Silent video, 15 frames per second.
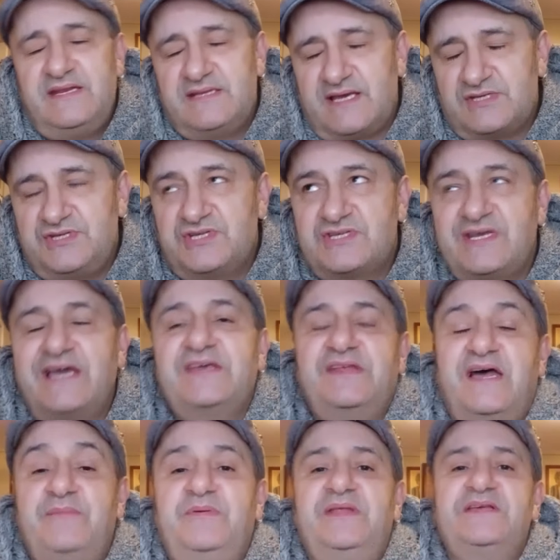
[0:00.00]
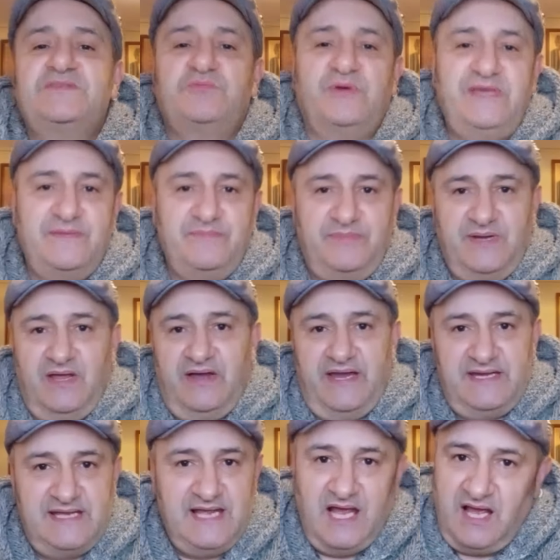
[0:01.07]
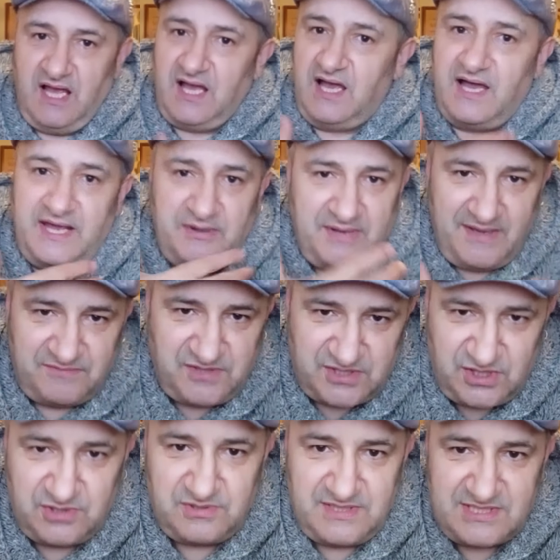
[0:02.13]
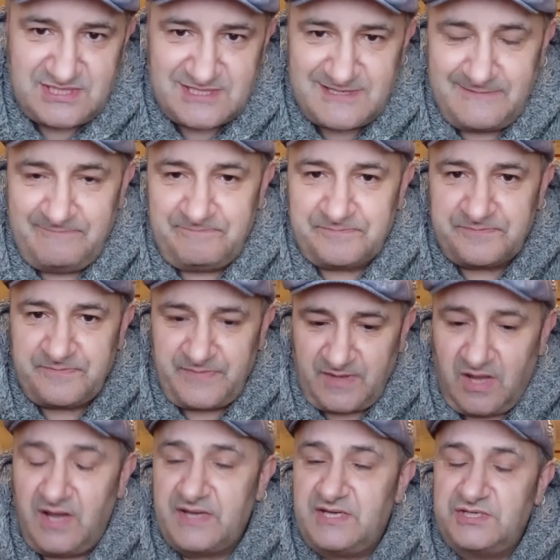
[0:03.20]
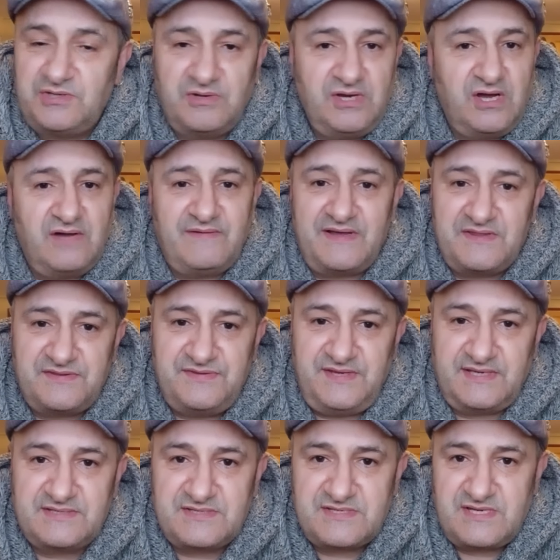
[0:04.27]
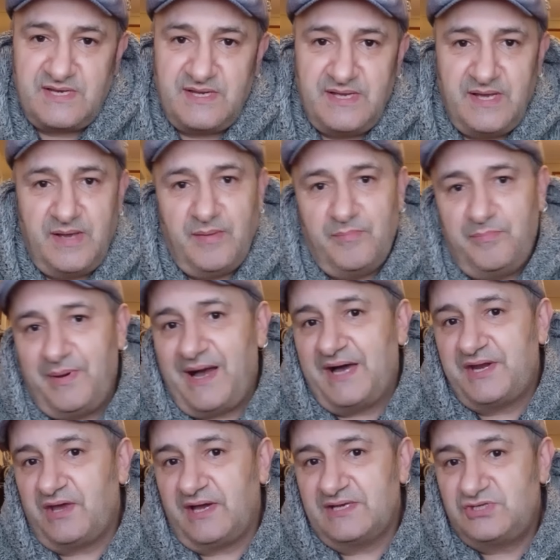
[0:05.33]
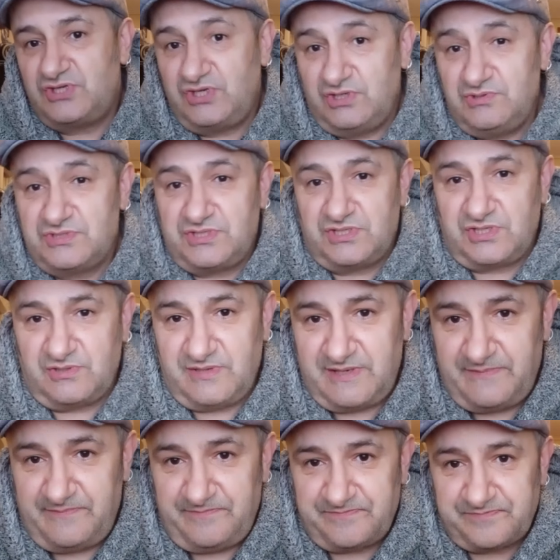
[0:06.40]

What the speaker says: He didn't actually say that, but that's what he implied. "I don't have to do this. I could do a lot of other things, but I choose to do it.